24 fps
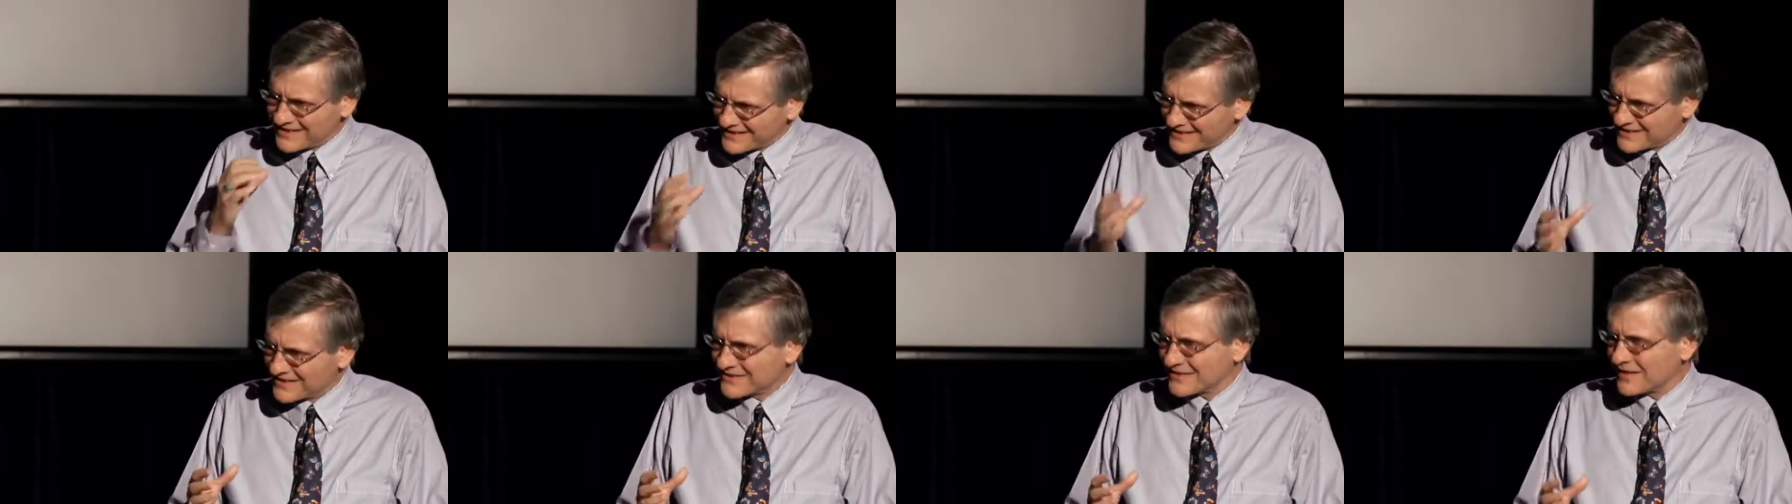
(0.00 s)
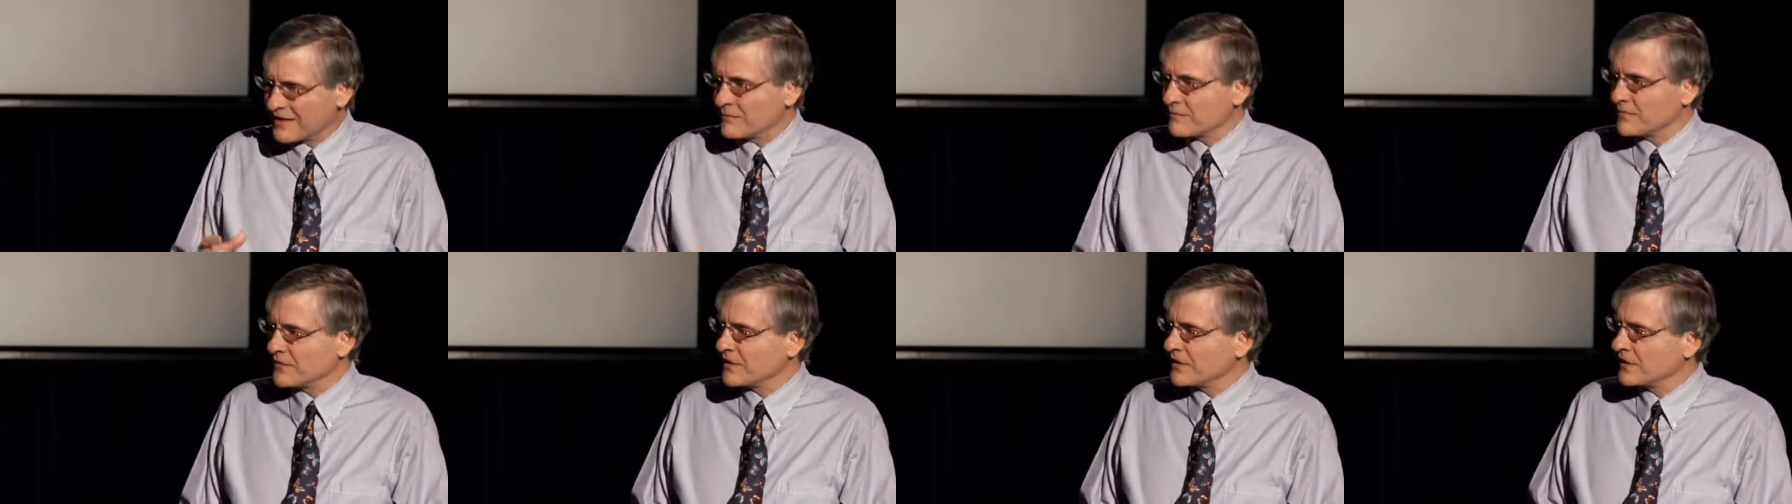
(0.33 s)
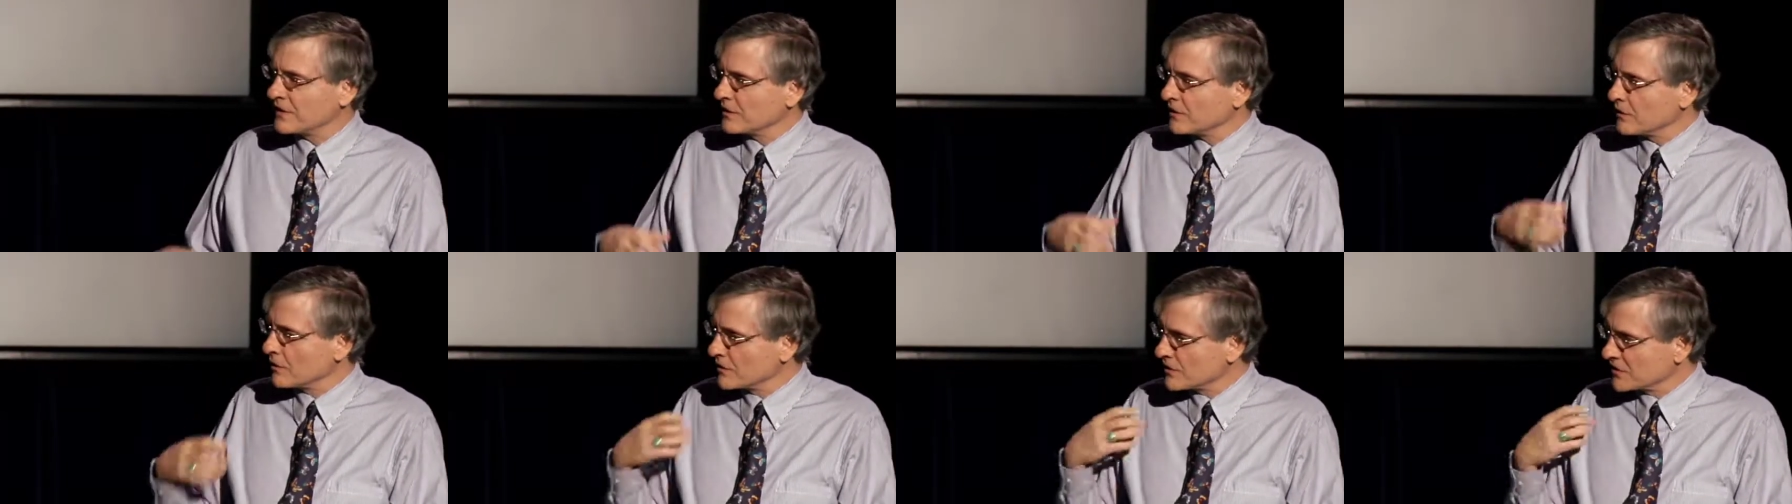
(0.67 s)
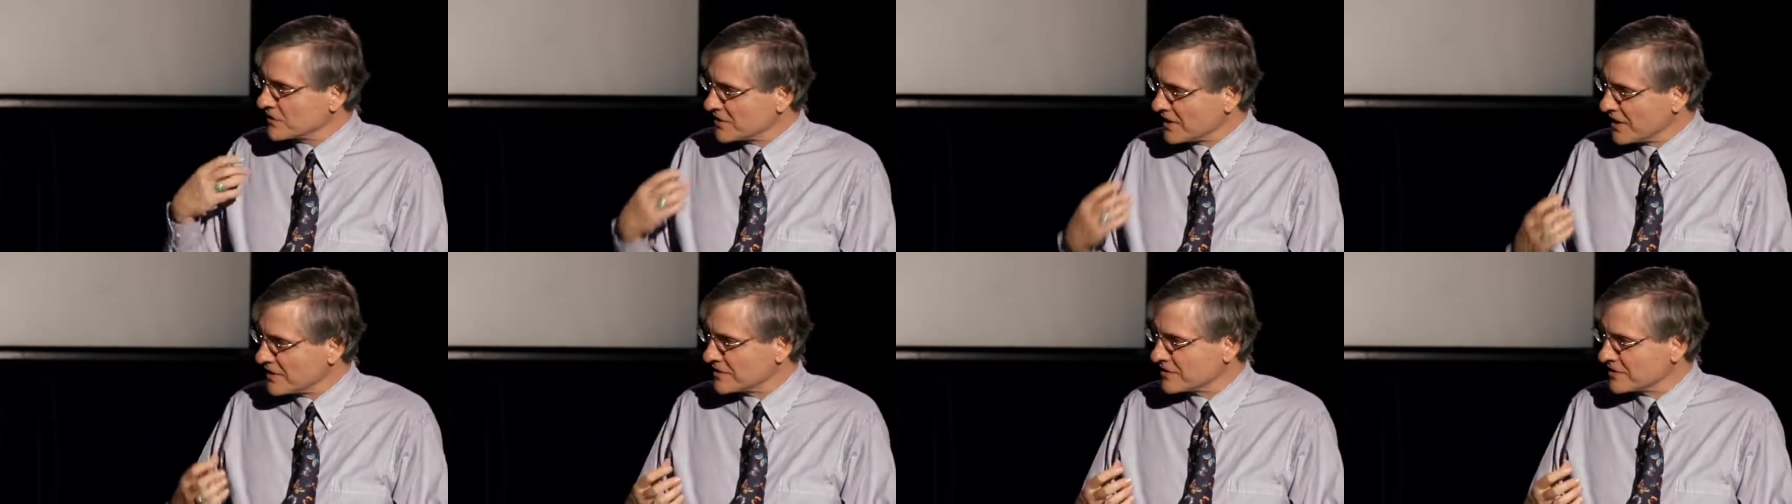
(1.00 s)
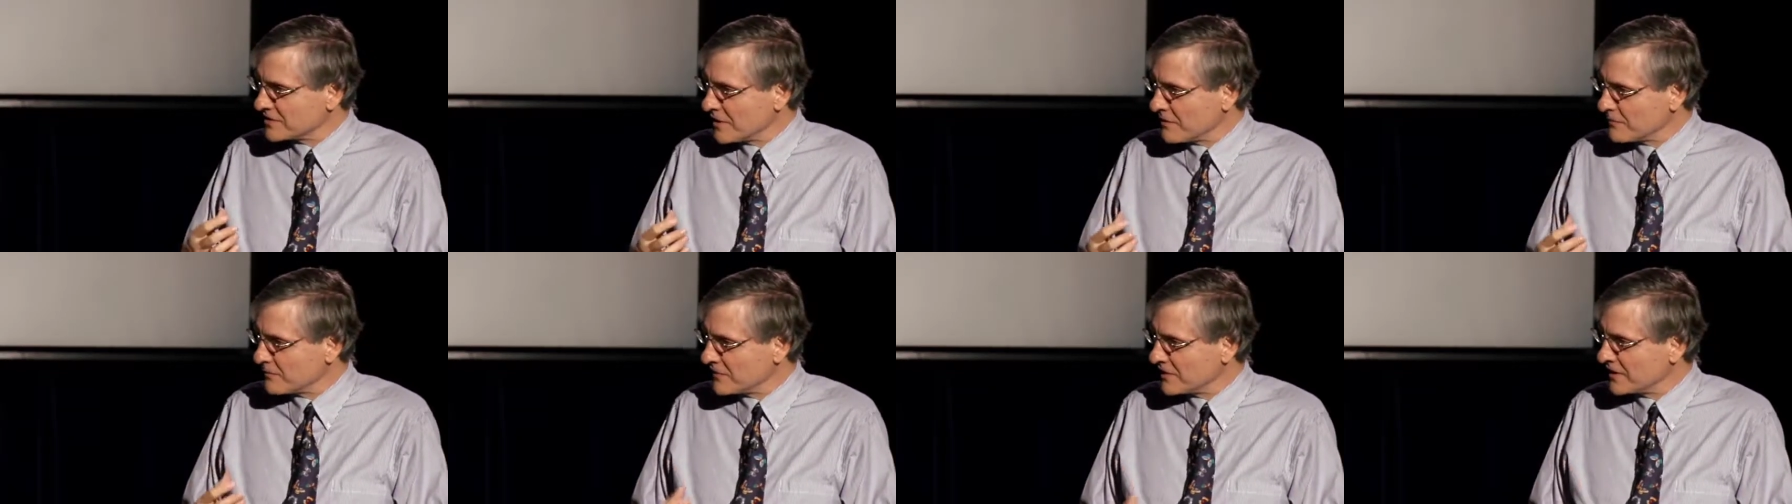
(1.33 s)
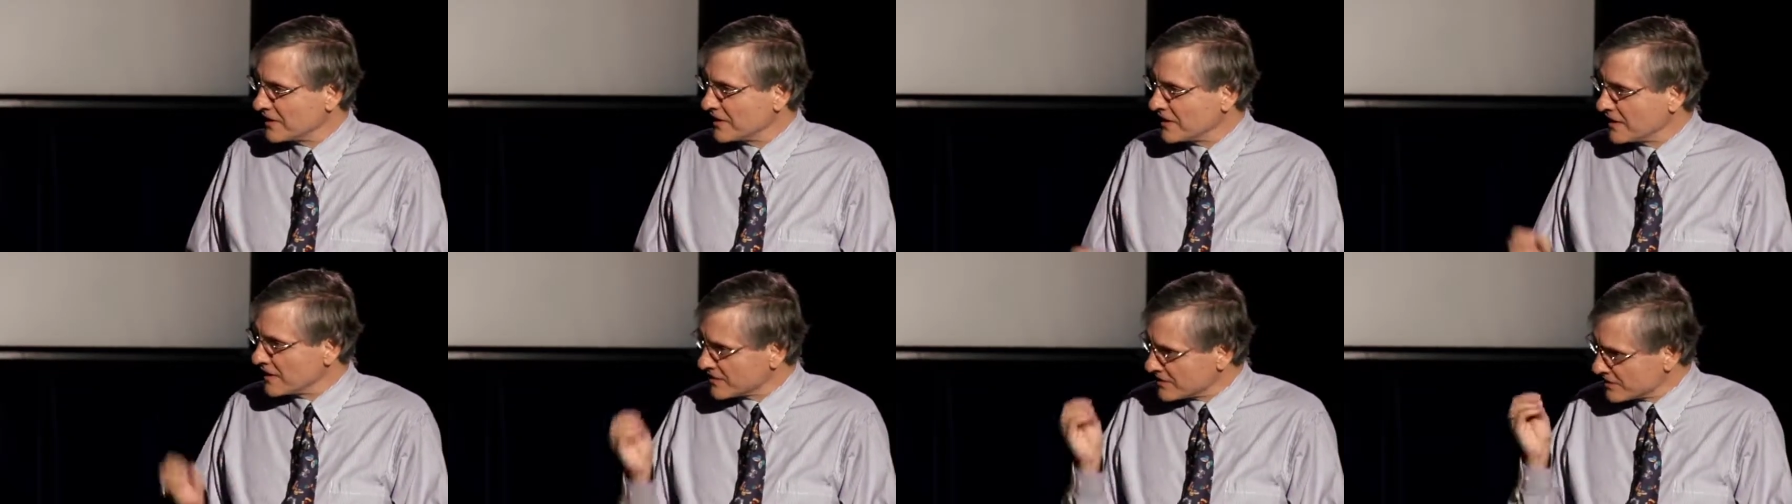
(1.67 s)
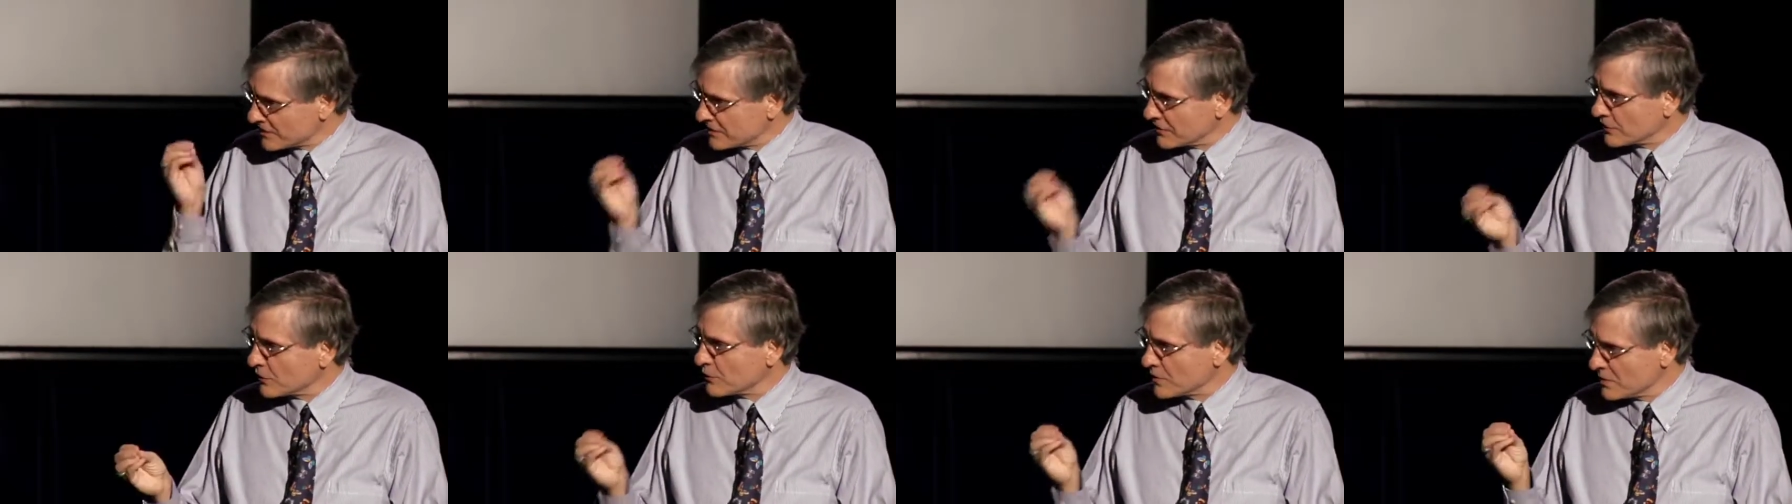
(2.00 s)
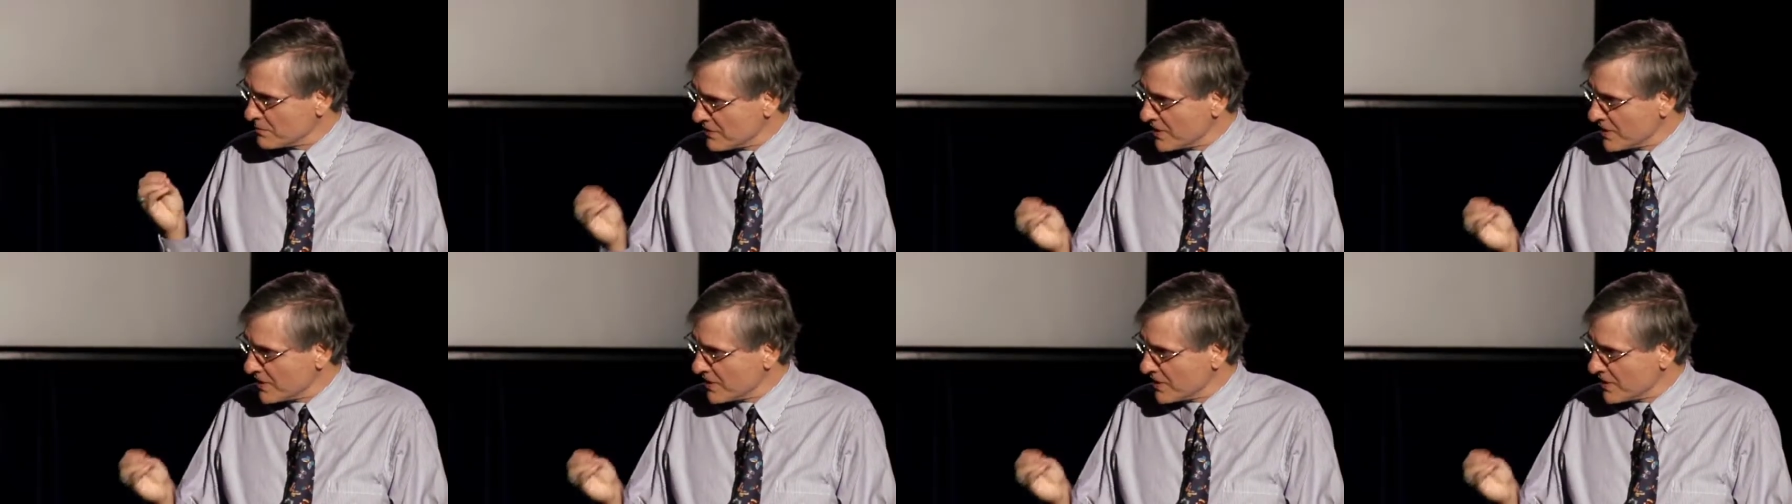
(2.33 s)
did something or said something and it still